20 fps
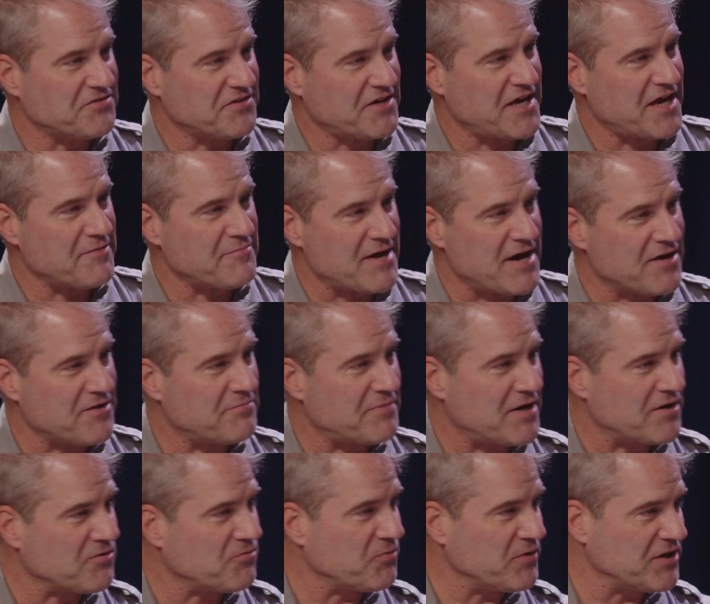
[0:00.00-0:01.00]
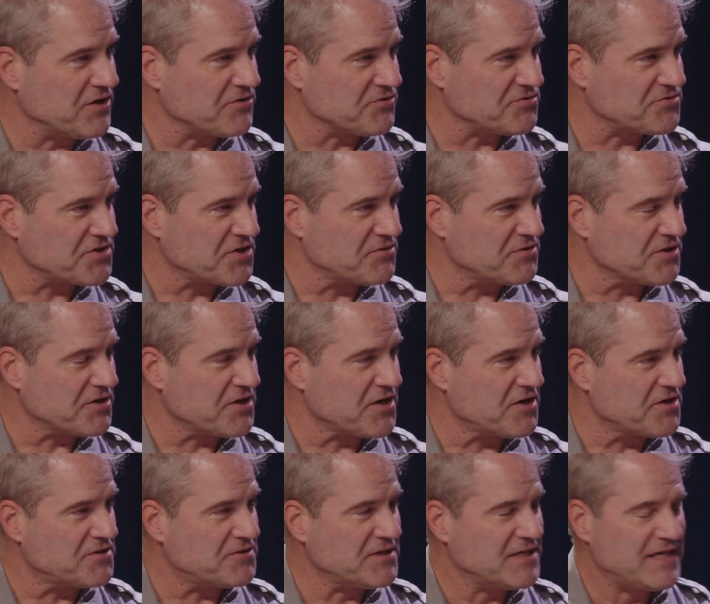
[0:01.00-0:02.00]
came out about a week or so
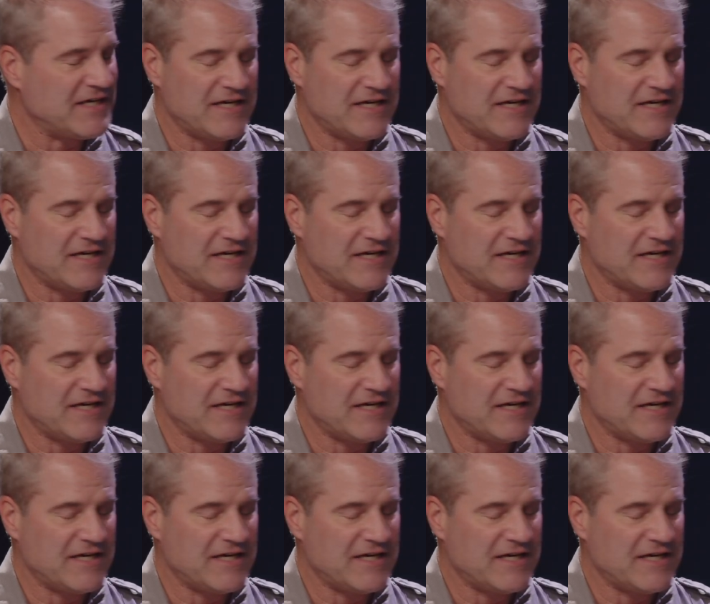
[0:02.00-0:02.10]
ago,